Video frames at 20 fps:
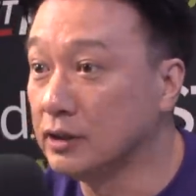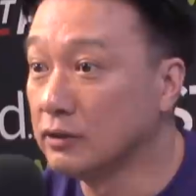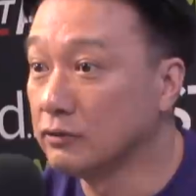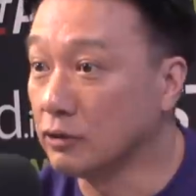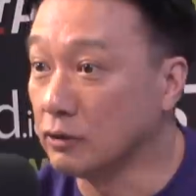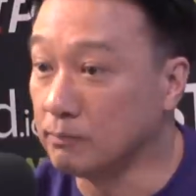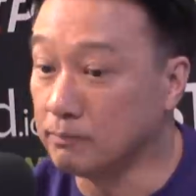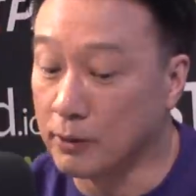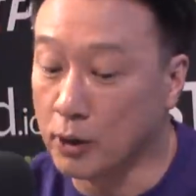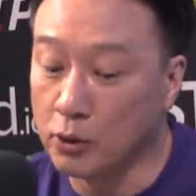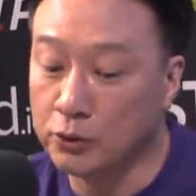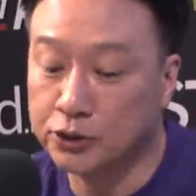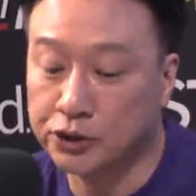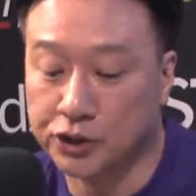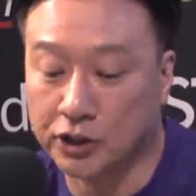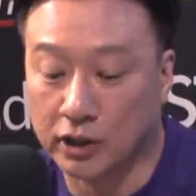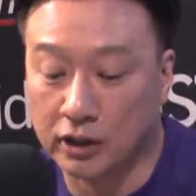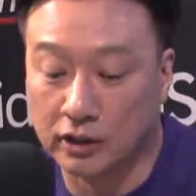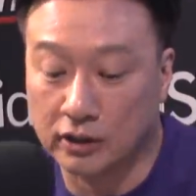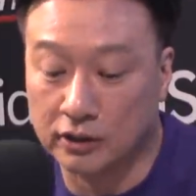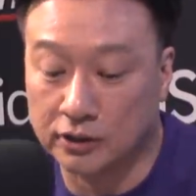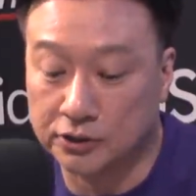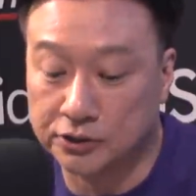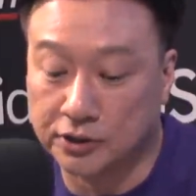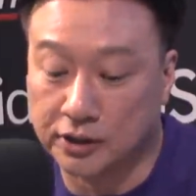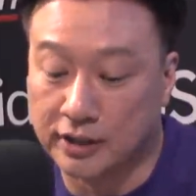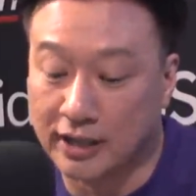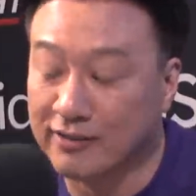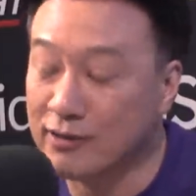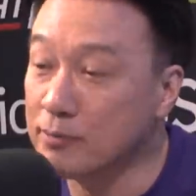from both Charlos
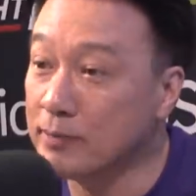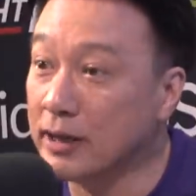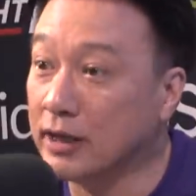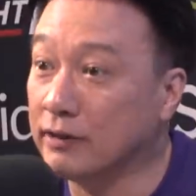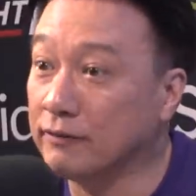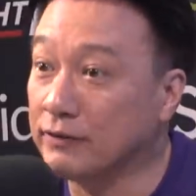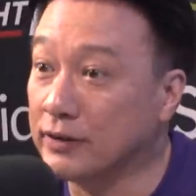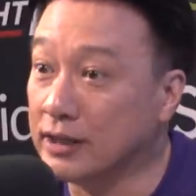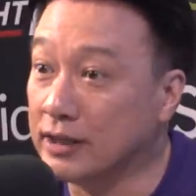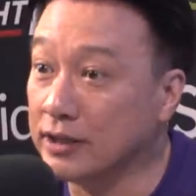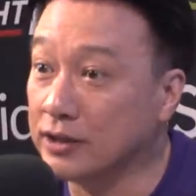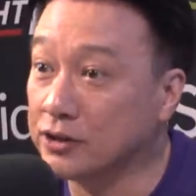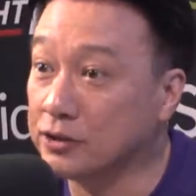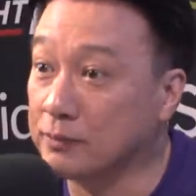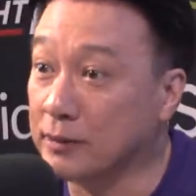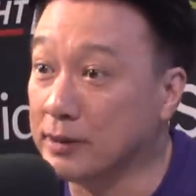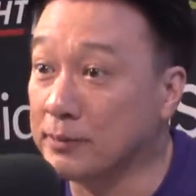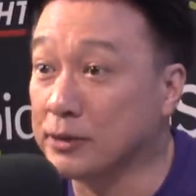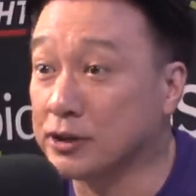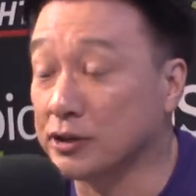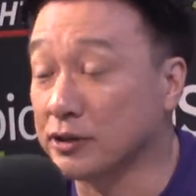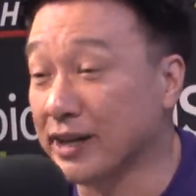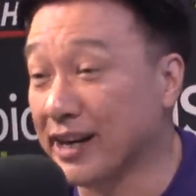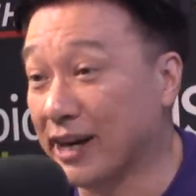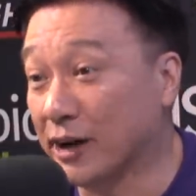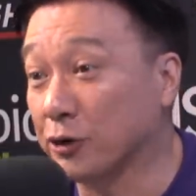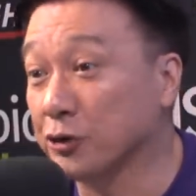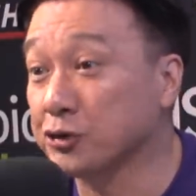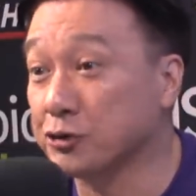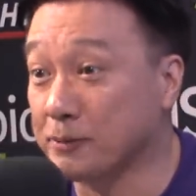to David Benavidez, maybe to an
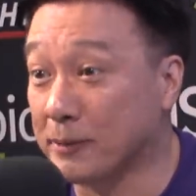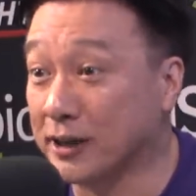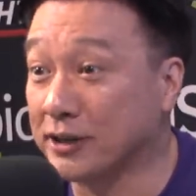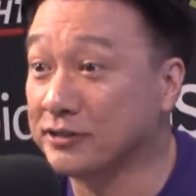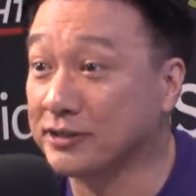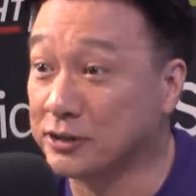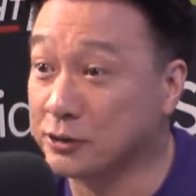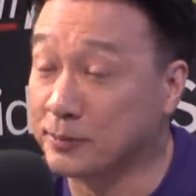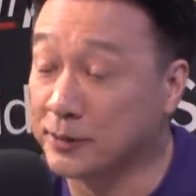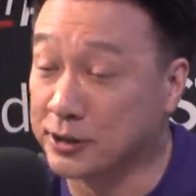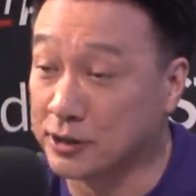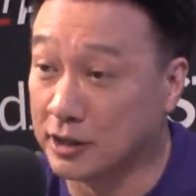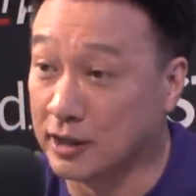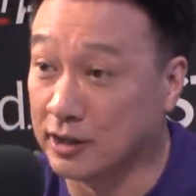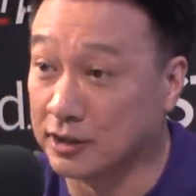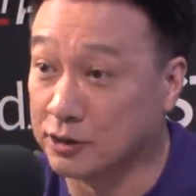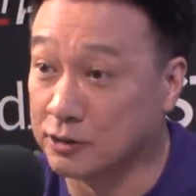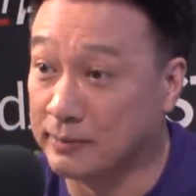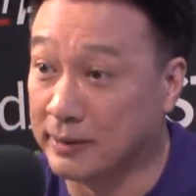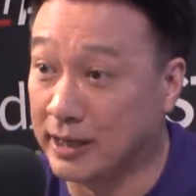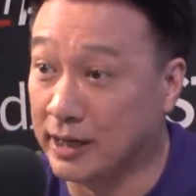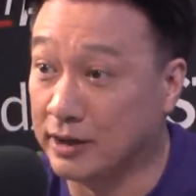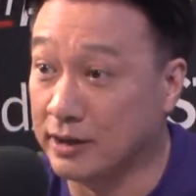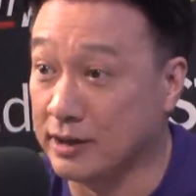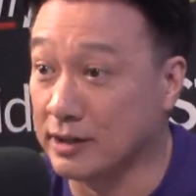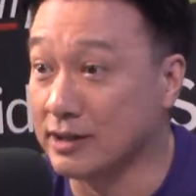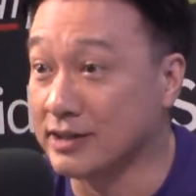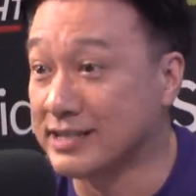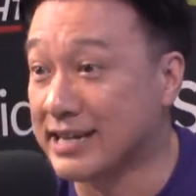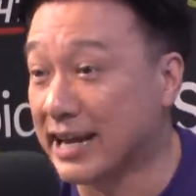Errol Spence that's been talked about, and mm.